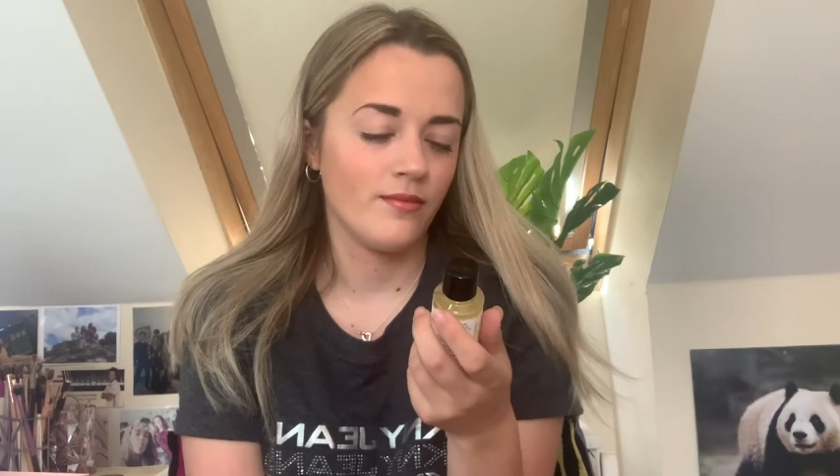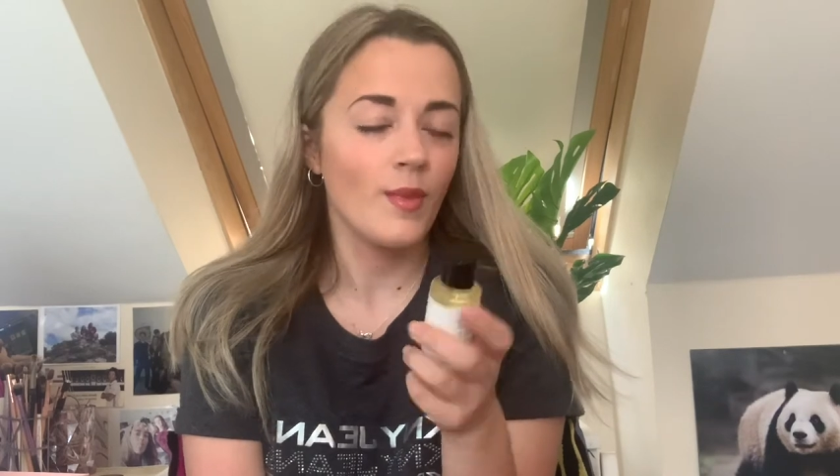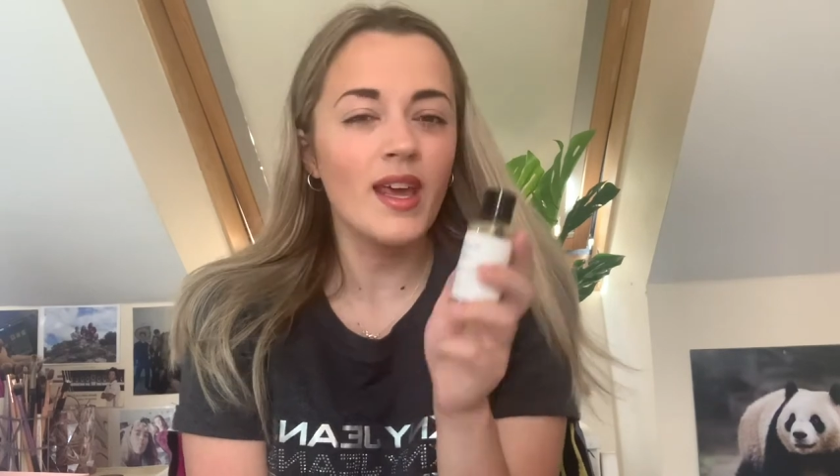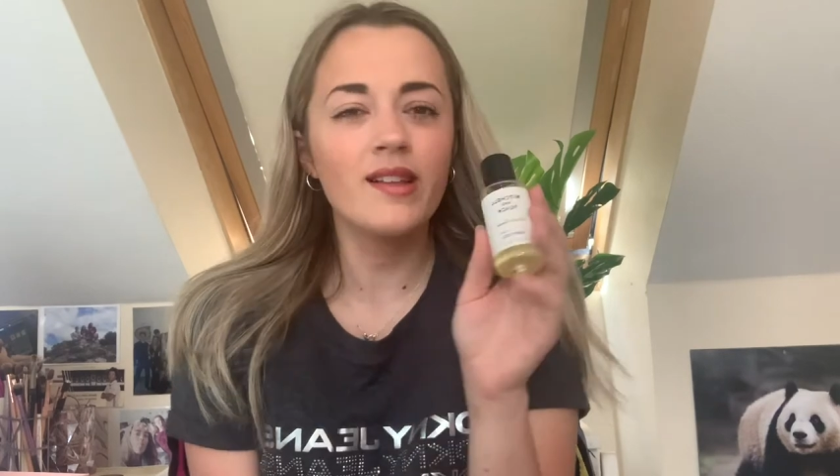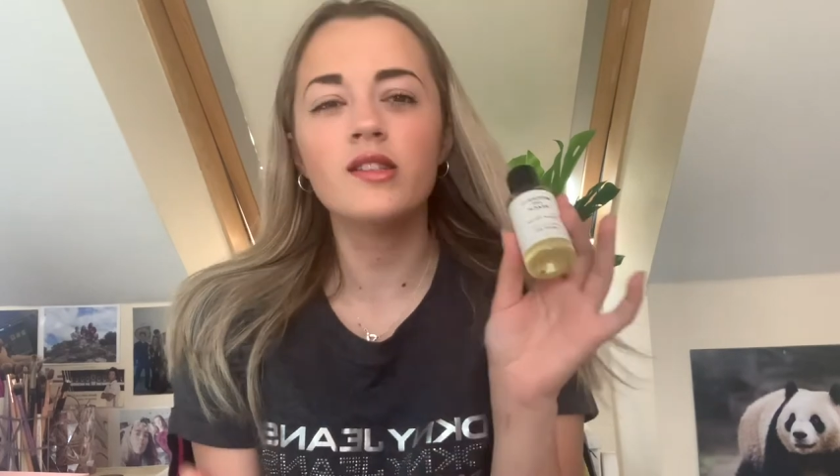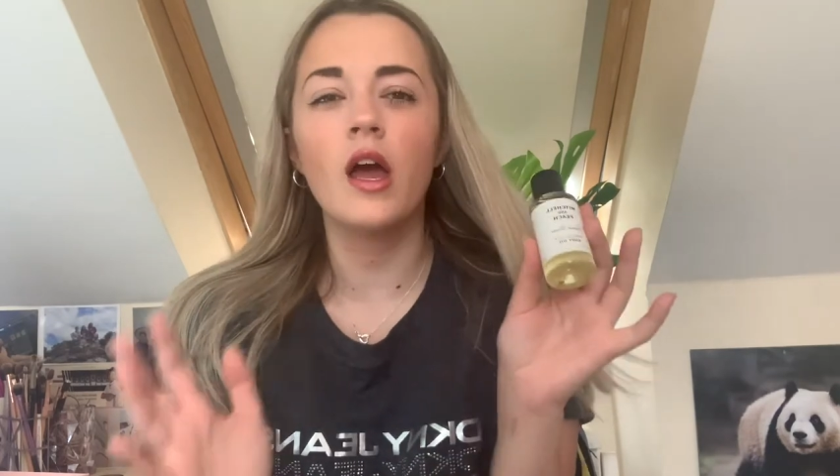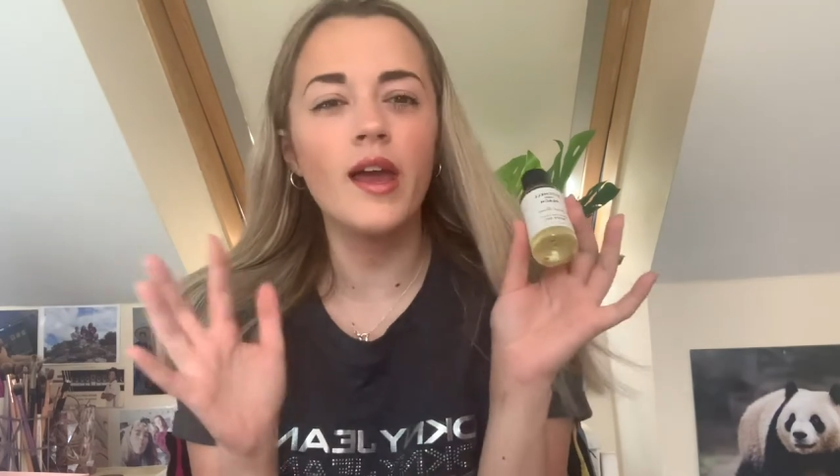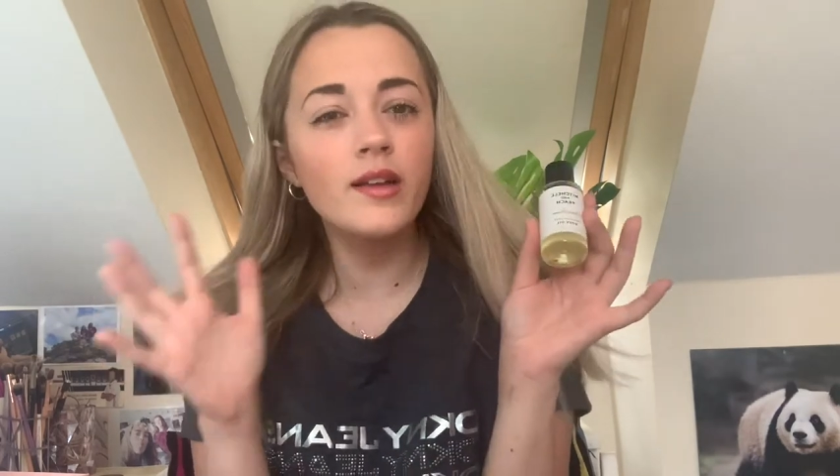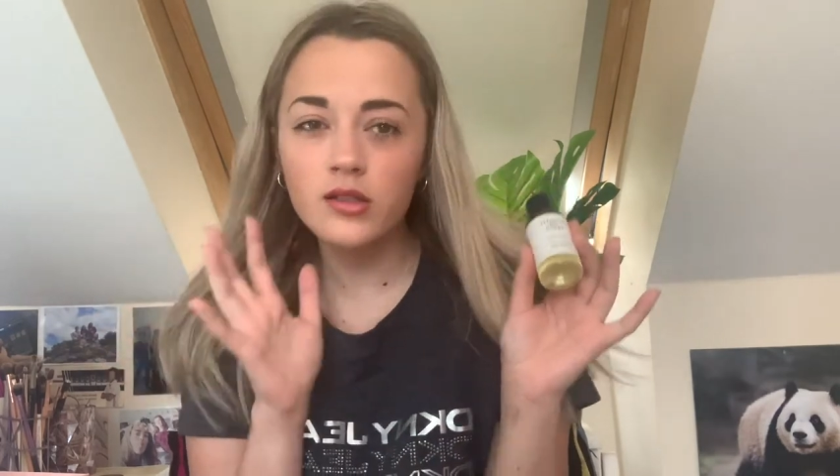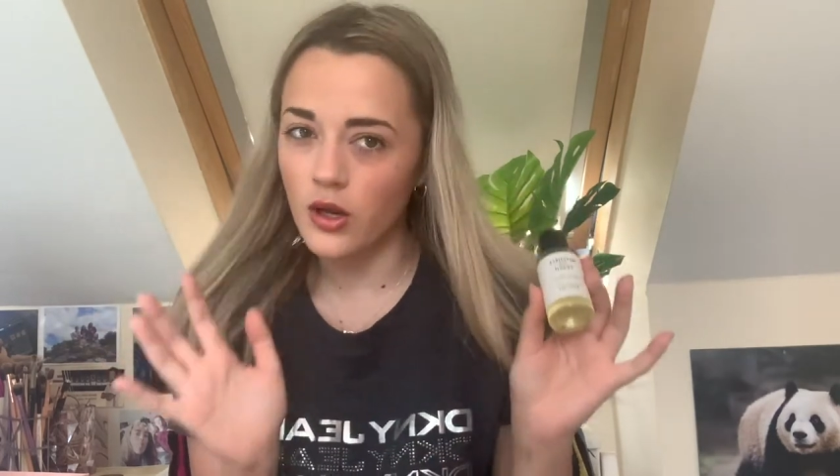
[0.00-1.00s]
it's
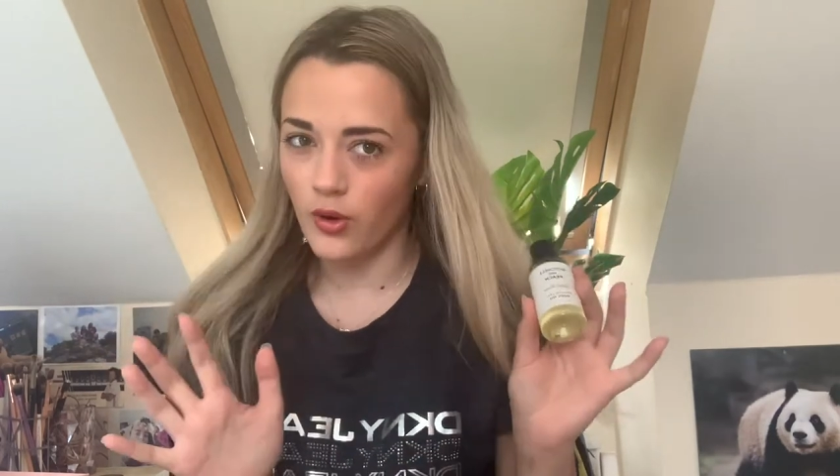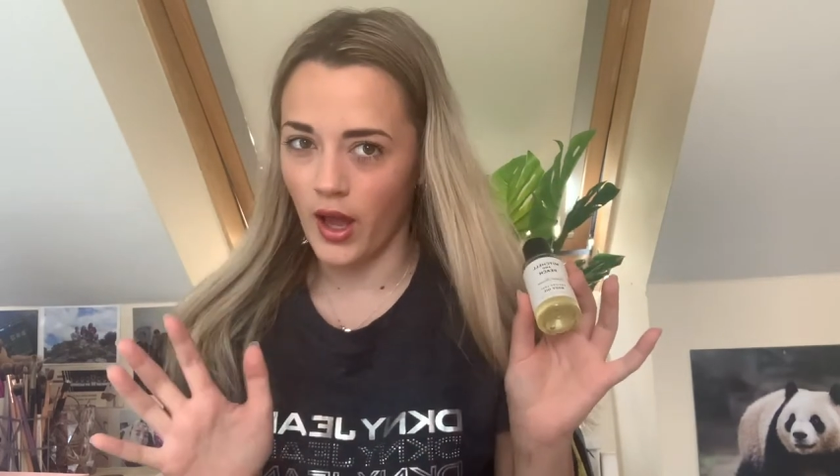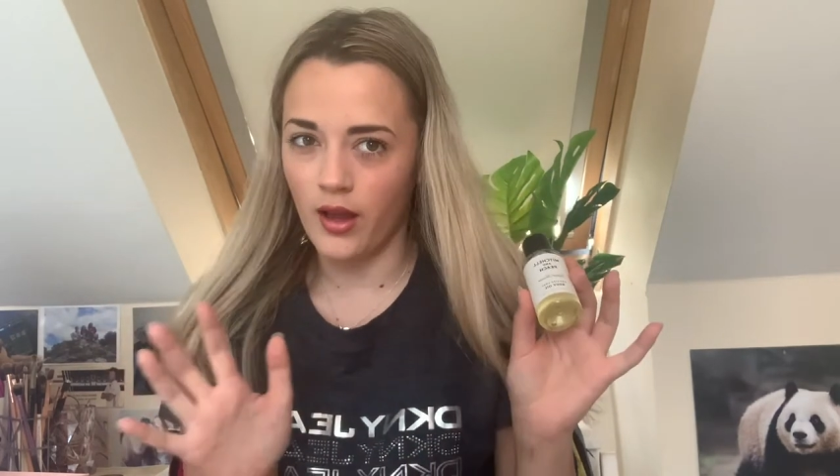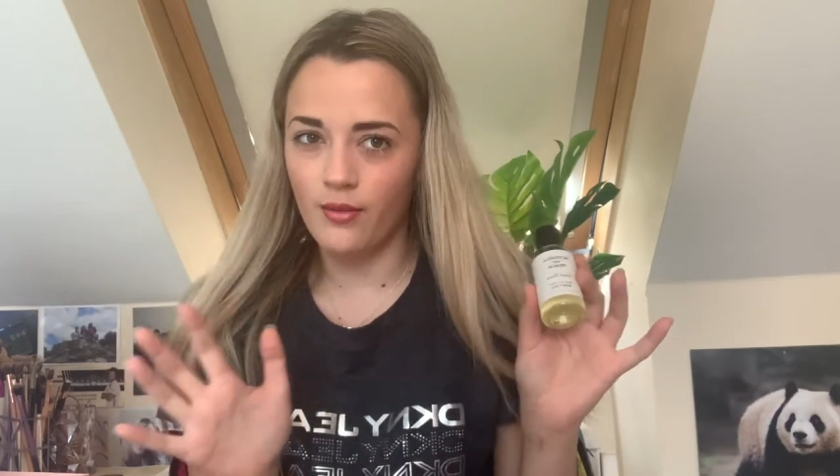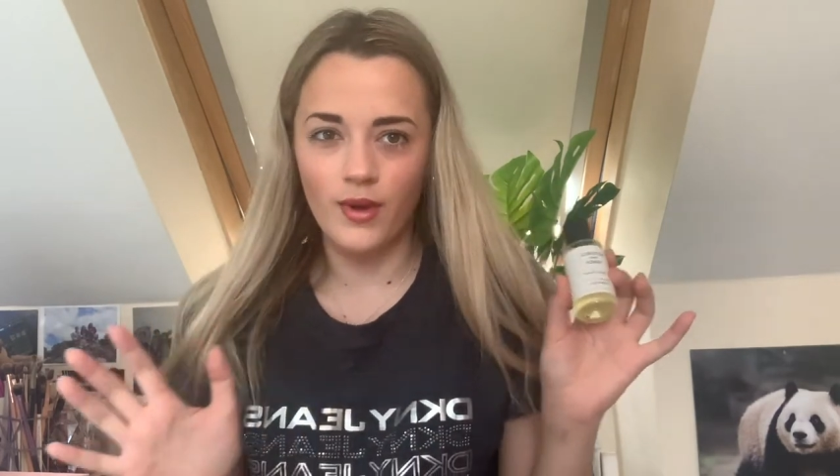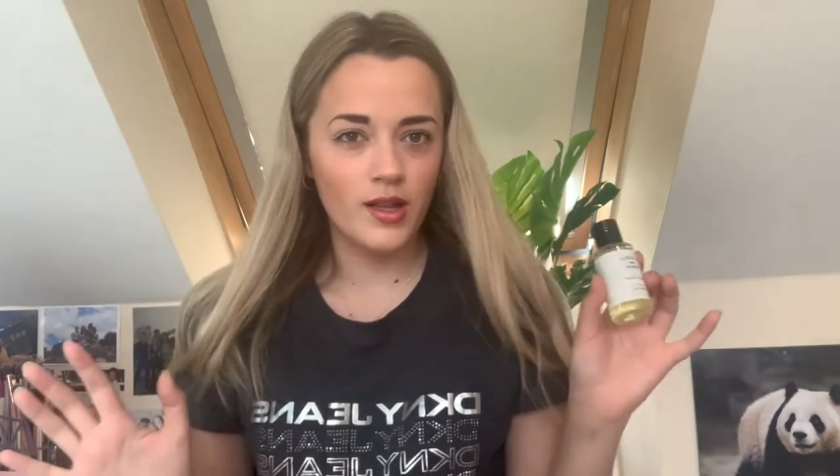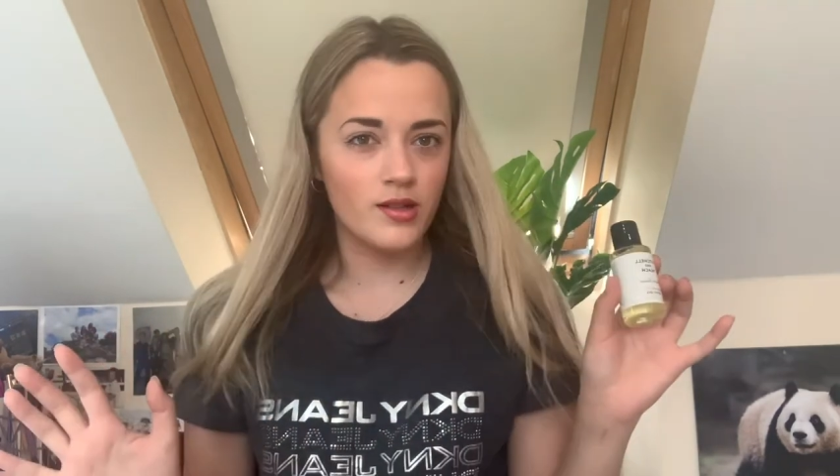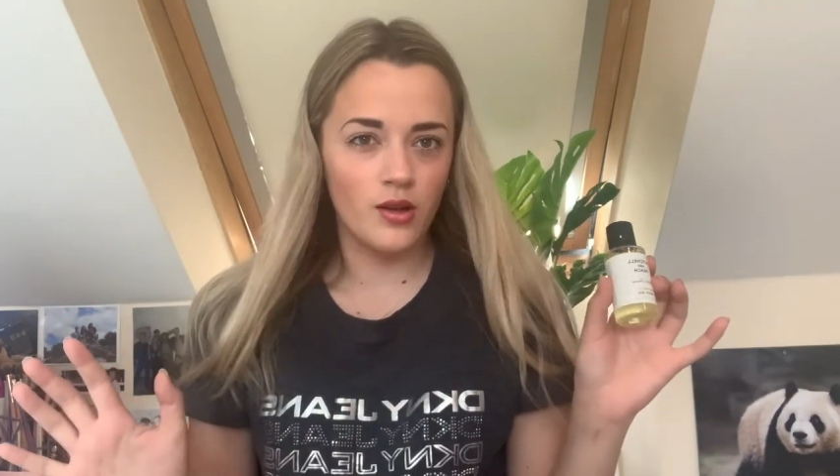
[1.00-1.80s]
okay. It's